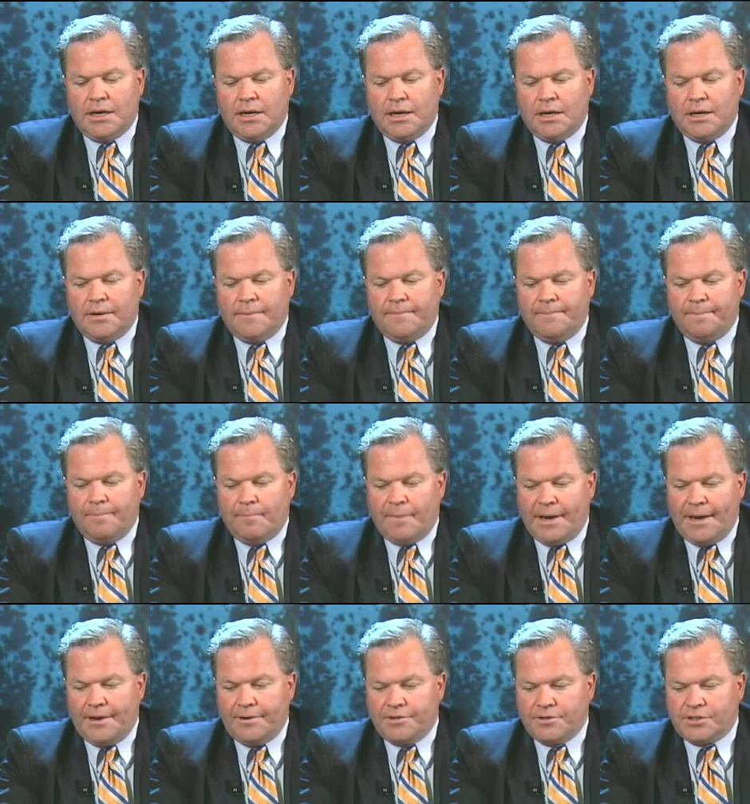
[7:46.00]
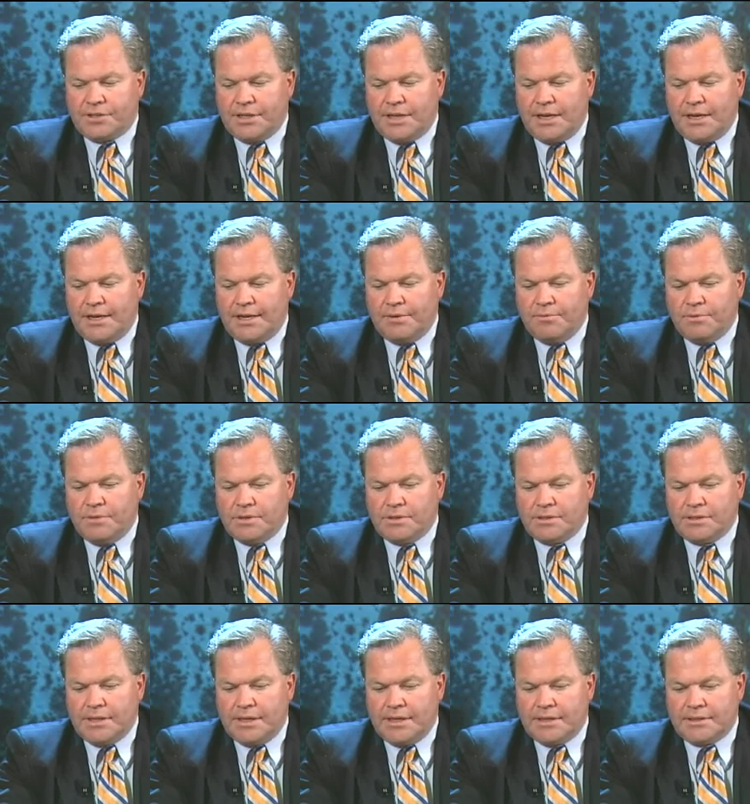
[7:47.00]
Um, my understanding
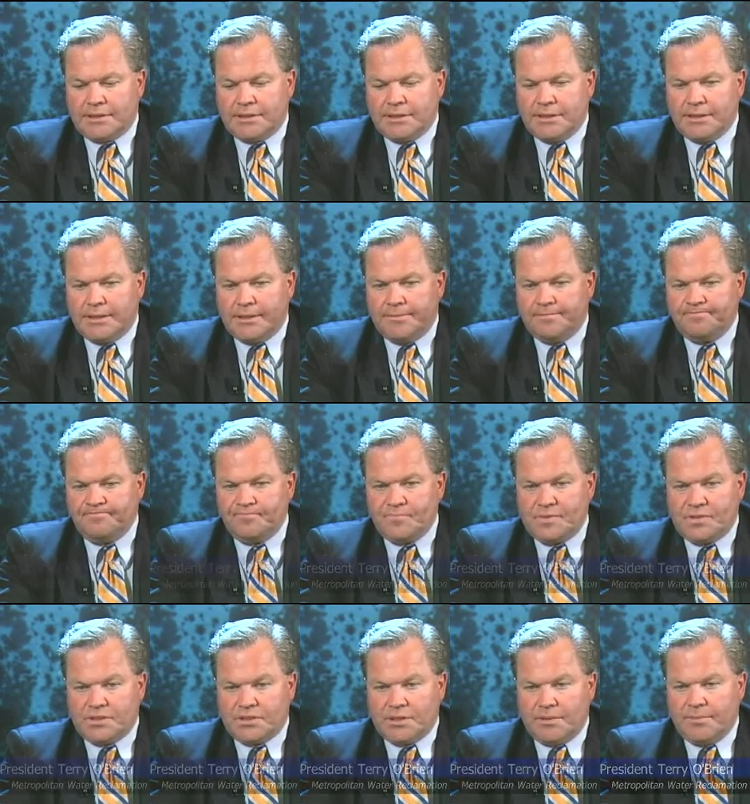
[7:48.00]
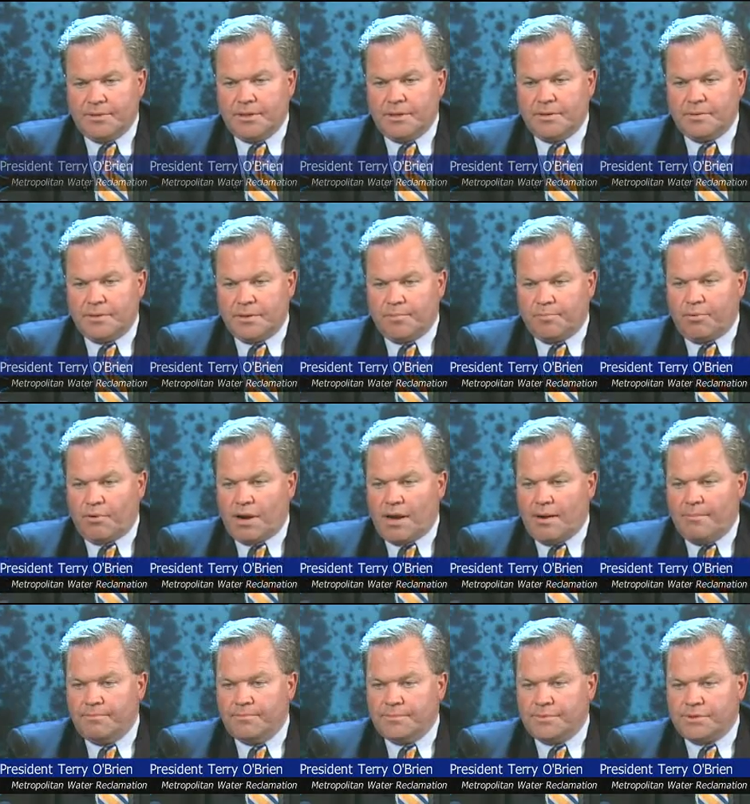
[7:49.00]
was that uh, some of the, the
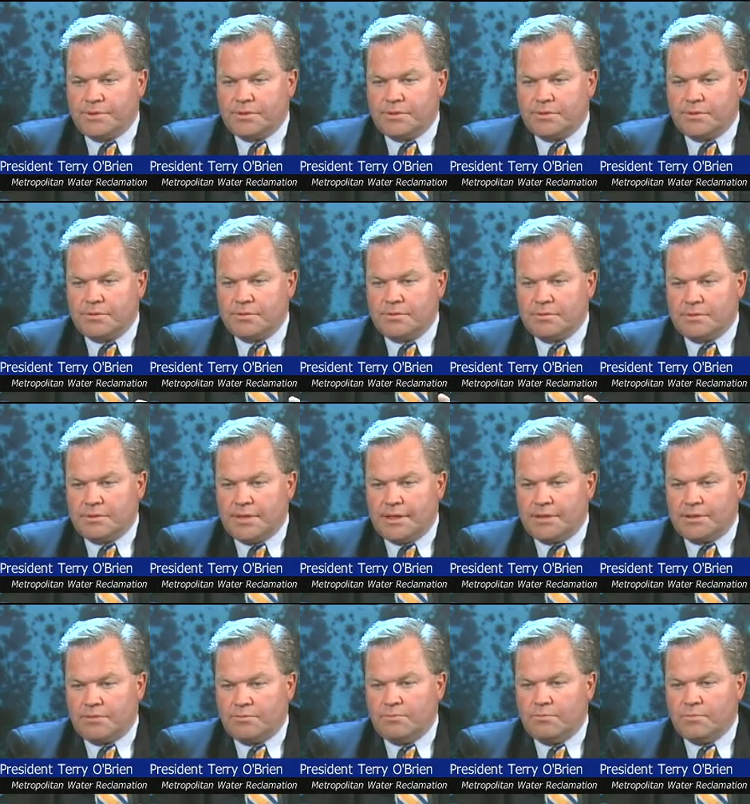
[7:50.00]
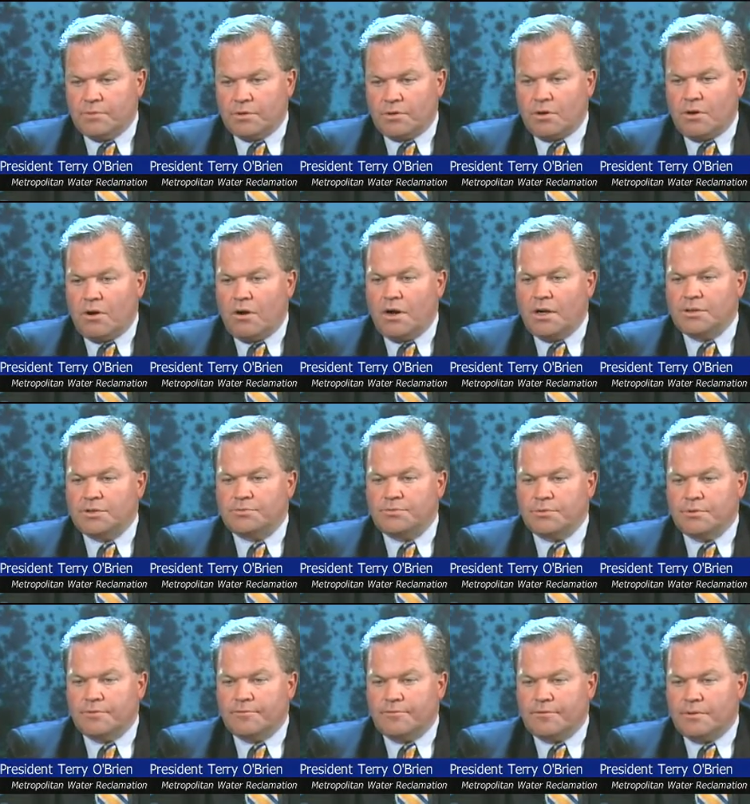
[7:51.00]
problems that were caused
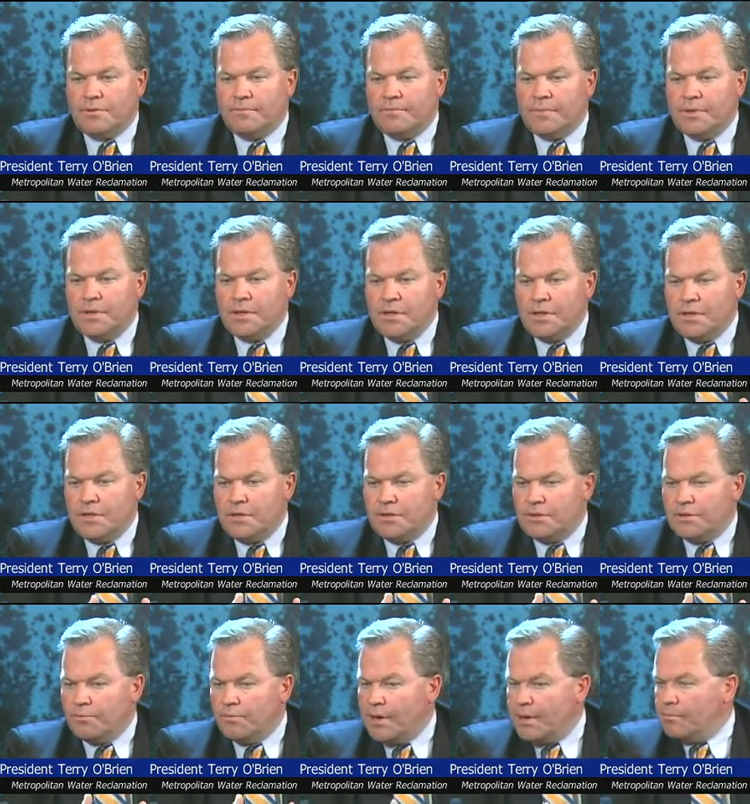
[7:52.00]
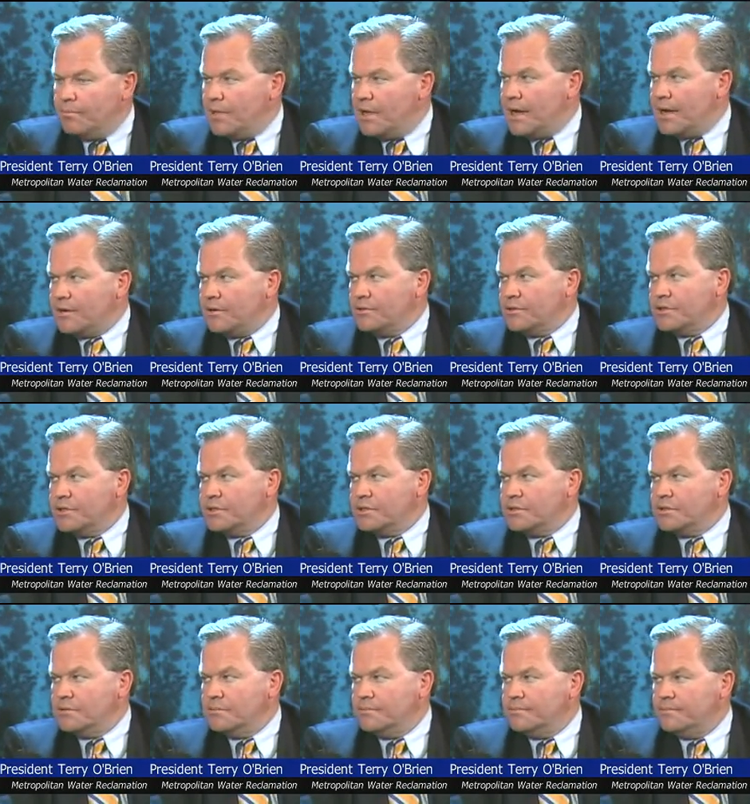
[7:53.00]
were from the rain blocker
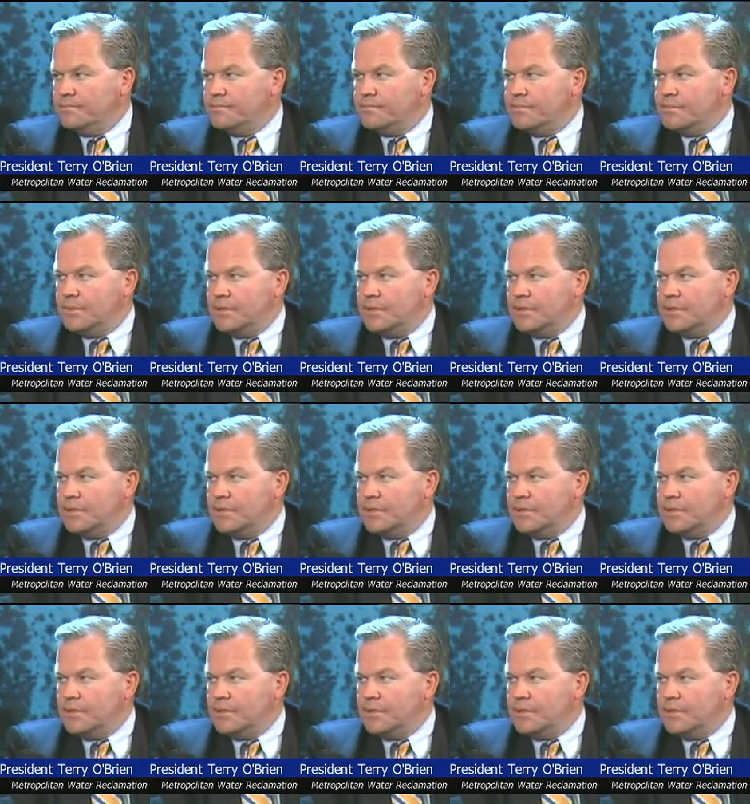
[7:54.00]
system.